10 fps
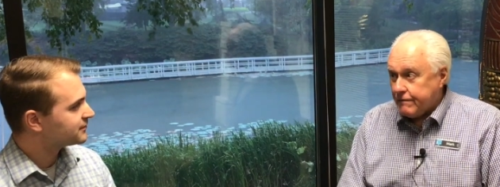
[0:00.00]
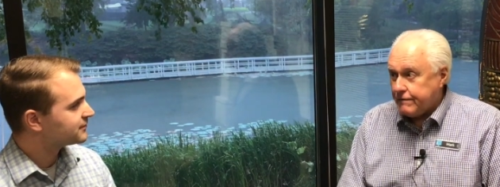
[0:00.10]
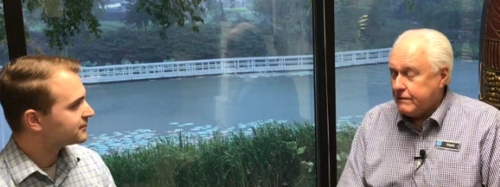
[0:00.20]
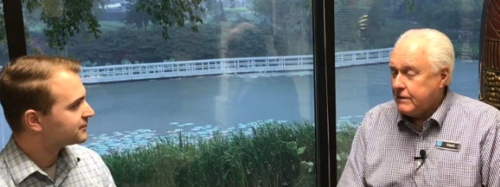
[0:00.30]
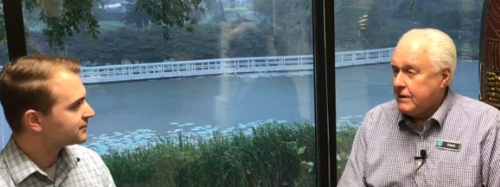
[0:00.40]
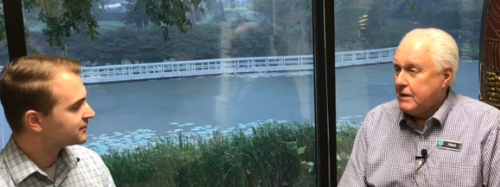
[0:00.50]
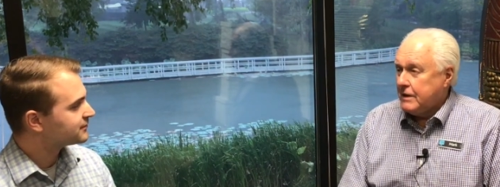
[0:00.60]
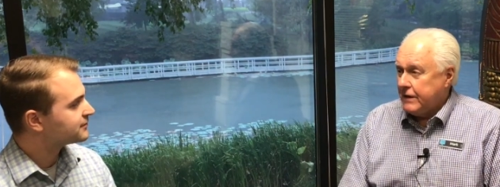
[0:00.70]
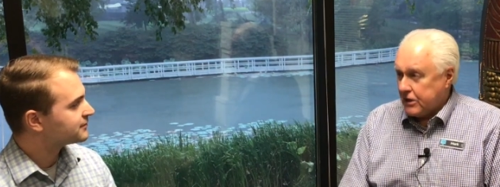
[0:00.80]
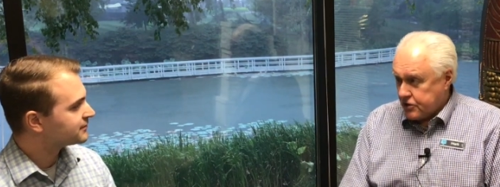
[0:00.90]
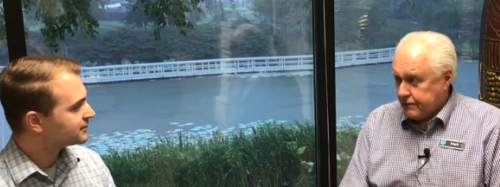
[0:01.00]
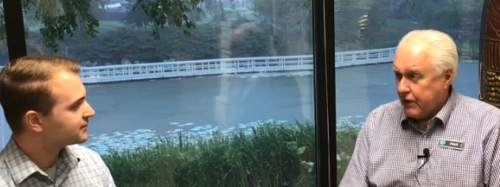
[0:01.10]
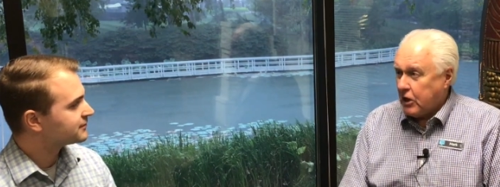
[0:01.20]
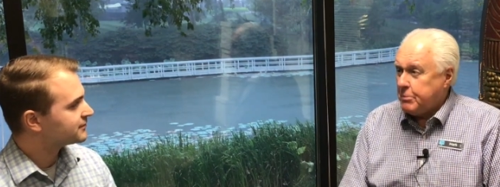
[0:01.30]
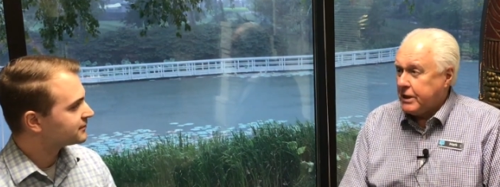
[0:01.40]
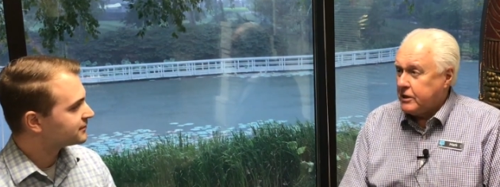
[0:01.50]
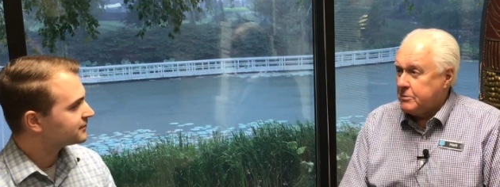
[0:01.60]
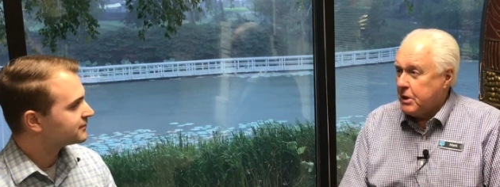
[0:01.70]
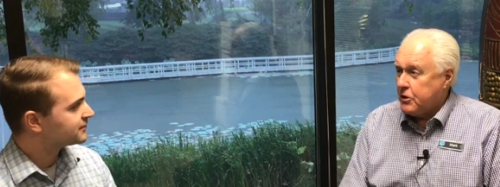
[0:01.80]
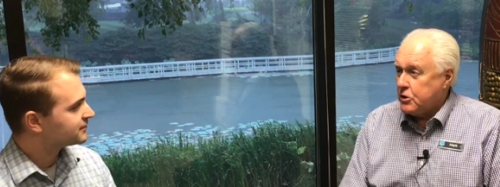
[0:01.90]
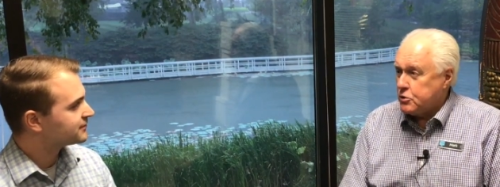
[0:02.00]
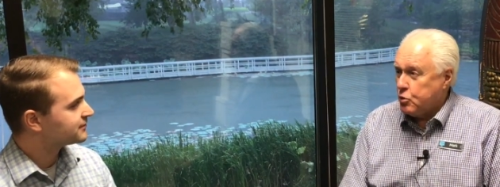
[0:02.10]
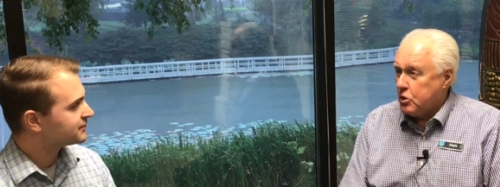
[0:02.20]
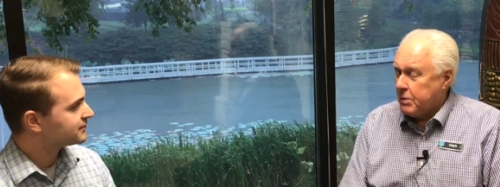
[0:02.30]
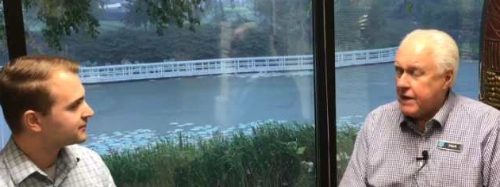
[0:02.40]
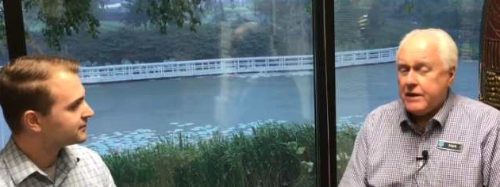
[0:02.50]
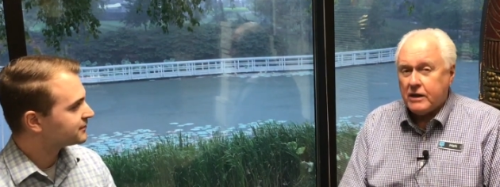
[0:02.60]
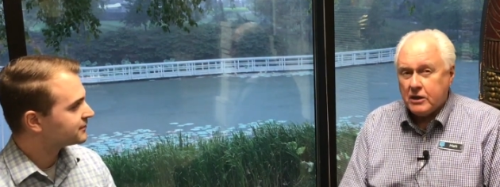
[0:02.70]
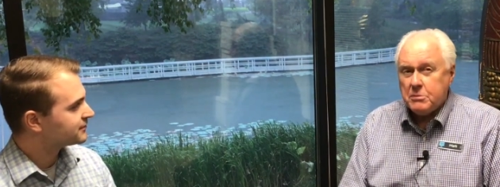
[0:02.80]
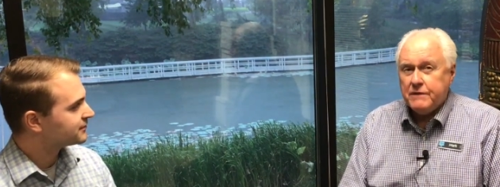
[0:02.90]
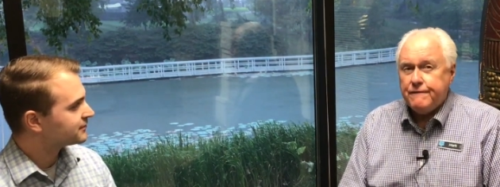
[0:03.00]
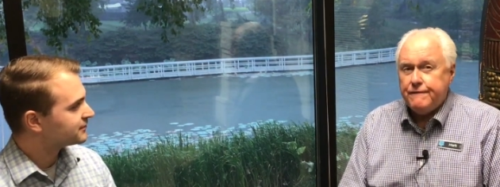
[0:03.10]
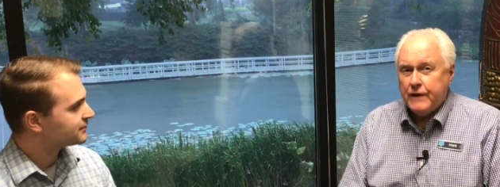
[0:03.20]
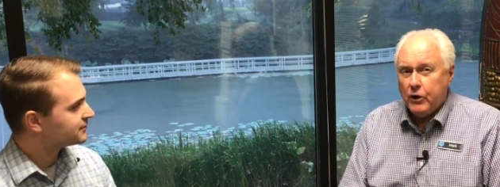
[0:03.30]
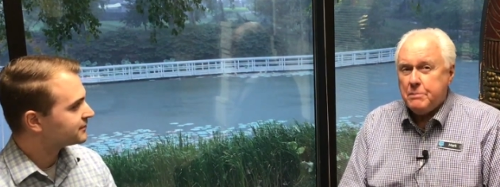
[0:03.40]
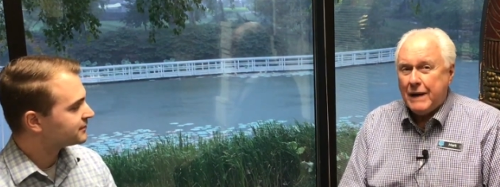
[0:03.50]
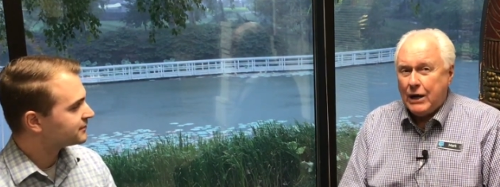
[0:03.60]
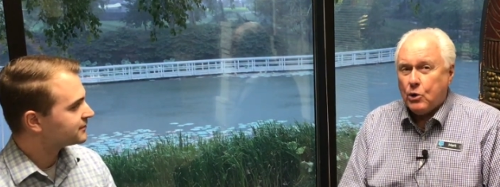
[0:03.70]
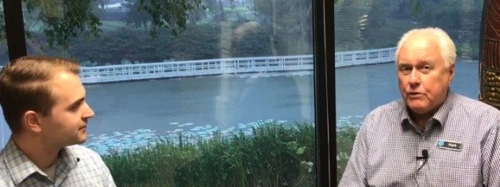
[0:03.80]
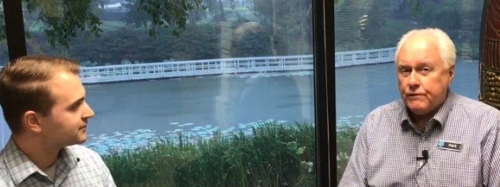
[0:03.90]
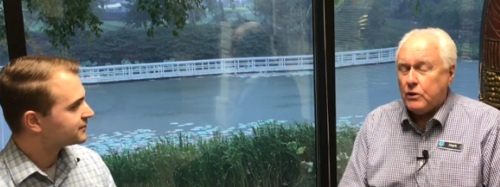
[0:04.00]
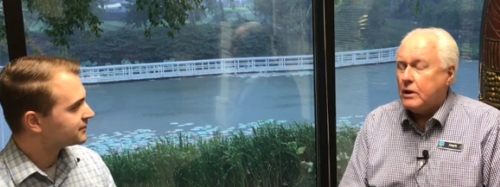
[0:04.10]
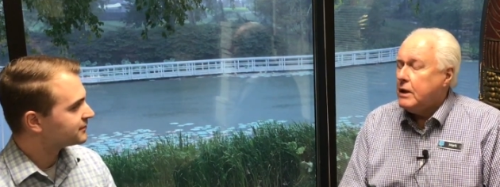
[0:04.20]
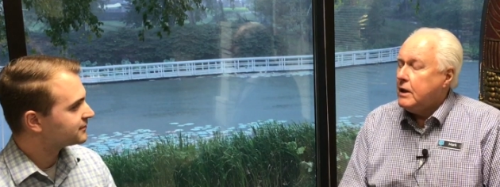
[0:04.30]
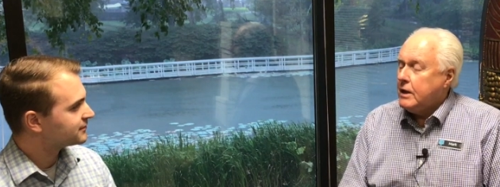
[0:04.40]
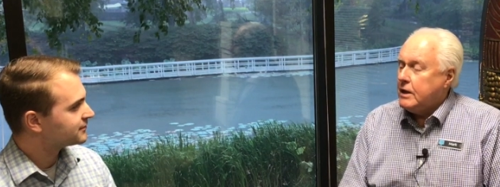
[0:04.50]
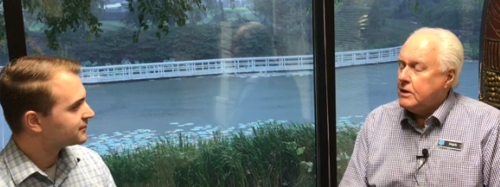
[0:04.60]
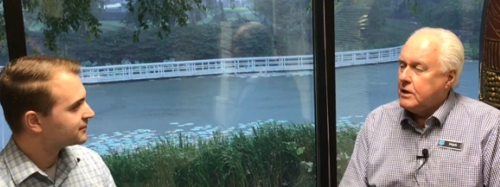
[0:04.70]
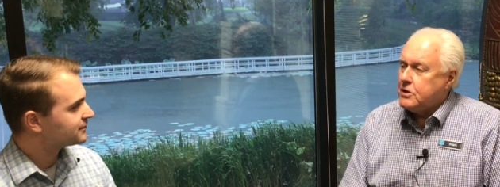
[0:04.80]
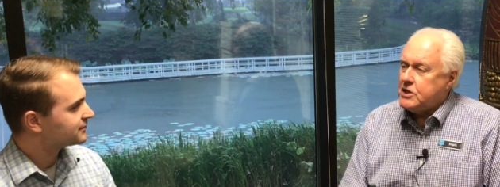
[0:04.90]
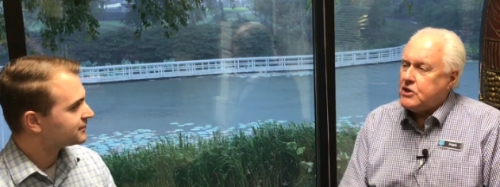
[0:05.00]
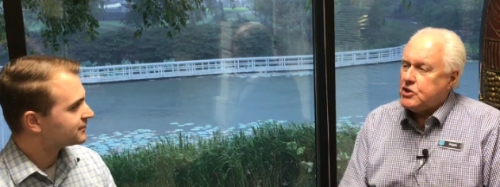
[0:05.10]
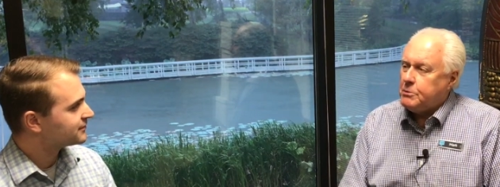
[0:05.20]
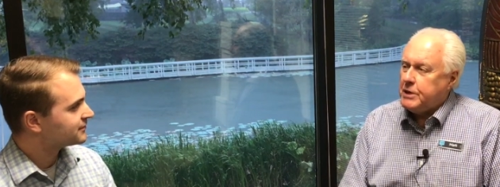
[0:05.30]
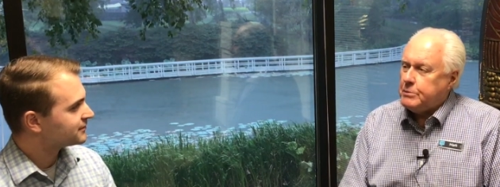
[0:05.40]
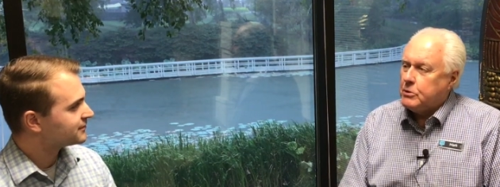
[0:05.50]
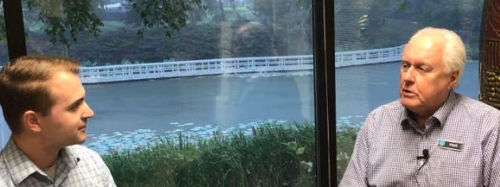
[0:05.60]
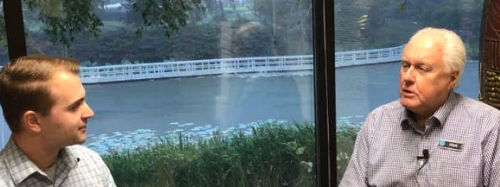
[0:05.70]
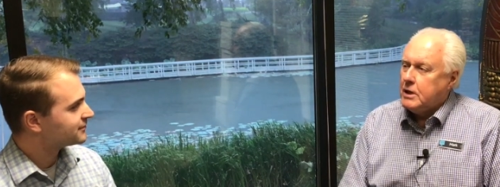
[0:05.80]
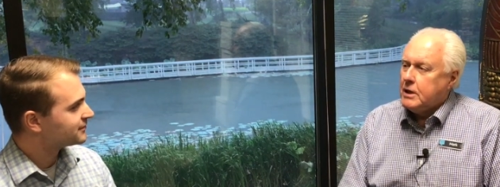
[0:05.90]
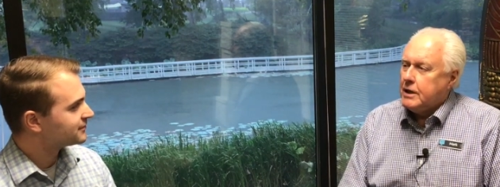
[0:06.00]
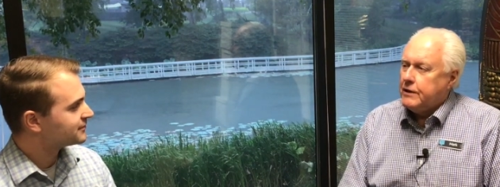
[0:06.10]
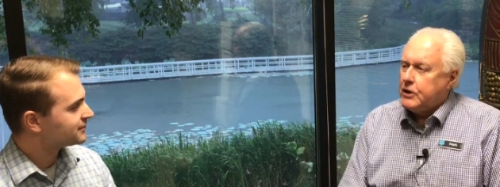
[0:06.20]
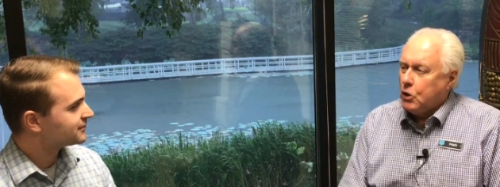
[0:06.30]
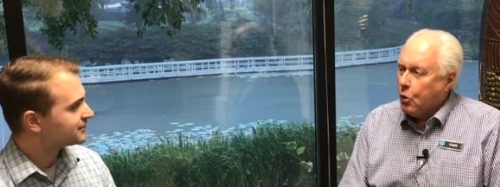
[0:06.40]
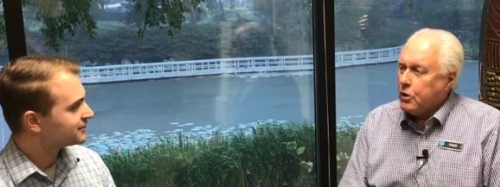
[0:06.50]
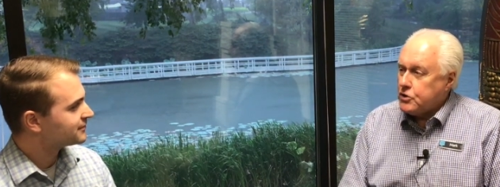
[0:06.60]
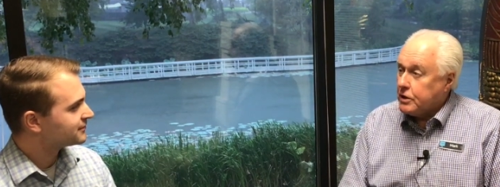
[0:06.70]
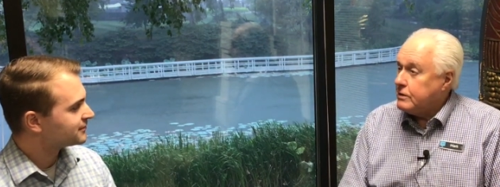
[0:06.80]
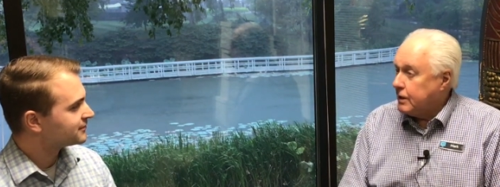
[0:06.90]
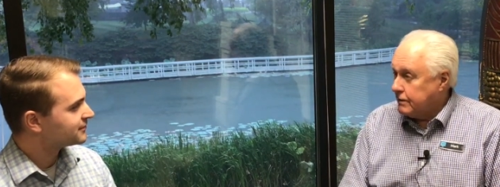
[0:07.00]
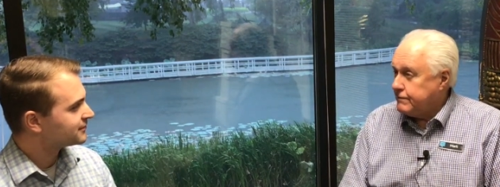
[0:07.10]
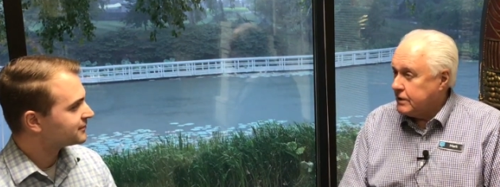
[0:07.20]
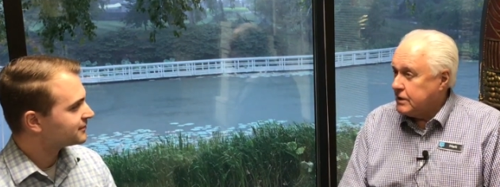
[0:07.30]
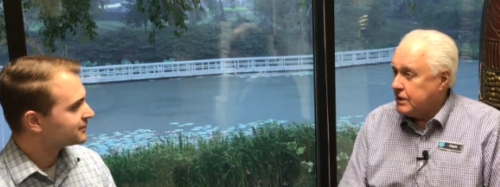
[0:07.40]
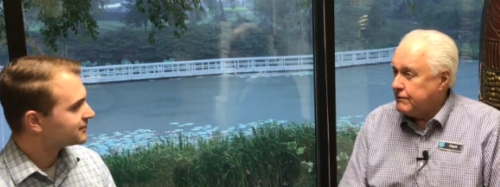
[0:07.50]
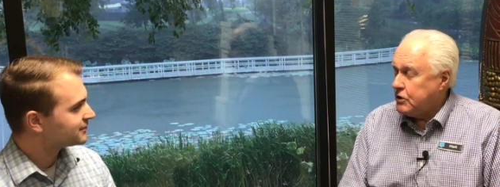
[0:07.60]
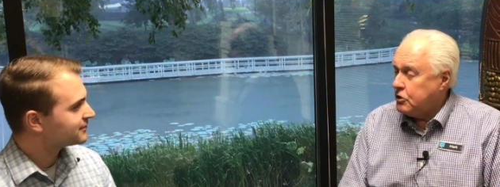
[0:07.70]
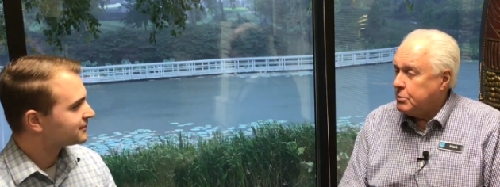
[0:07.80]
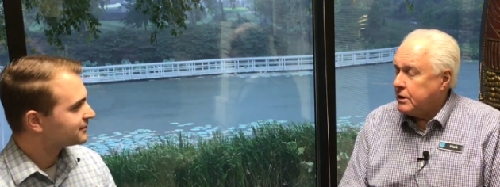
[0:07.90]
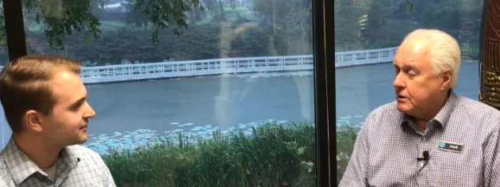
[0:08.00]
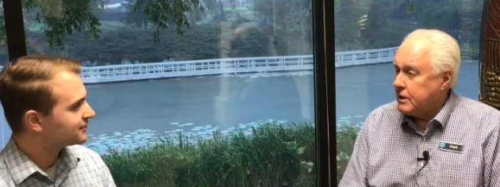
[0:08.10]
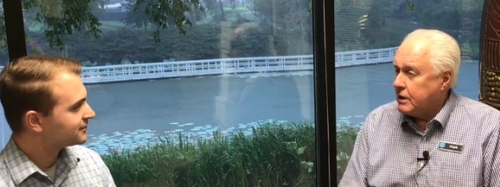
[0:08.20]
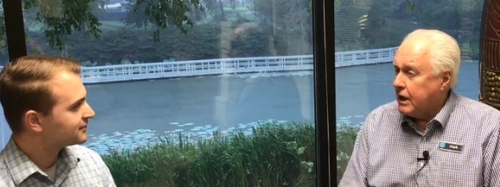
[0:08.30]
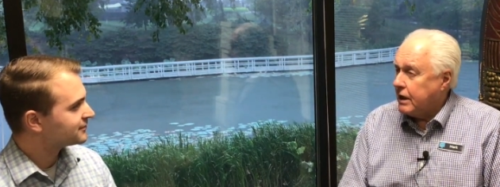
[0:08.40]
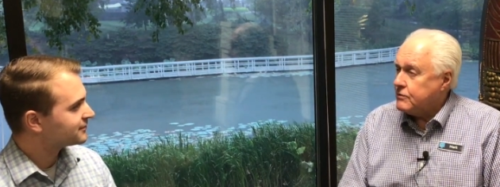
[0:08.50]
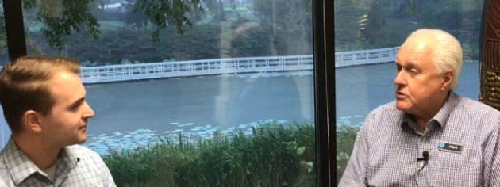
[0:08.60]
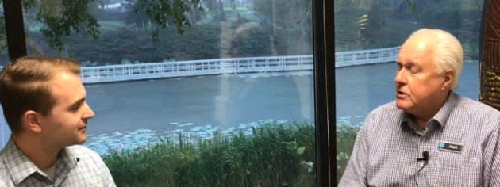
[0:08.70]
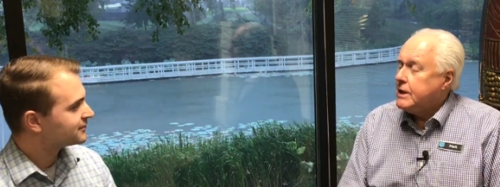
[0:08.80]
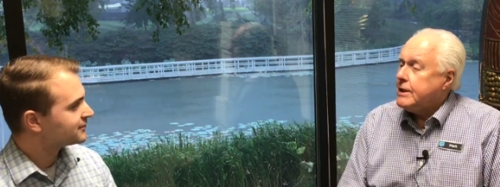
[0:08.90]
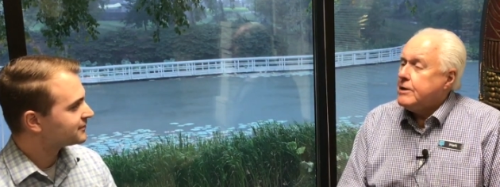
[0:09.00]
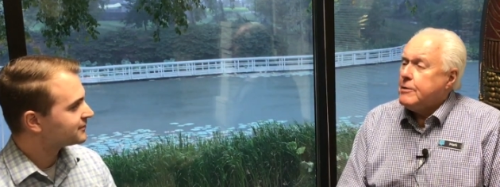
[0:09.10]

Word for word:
Speaker 1: life that's developing in the mother's womb. I think it can be very powerful in uh, teaching people the origin of, uh, of human lives.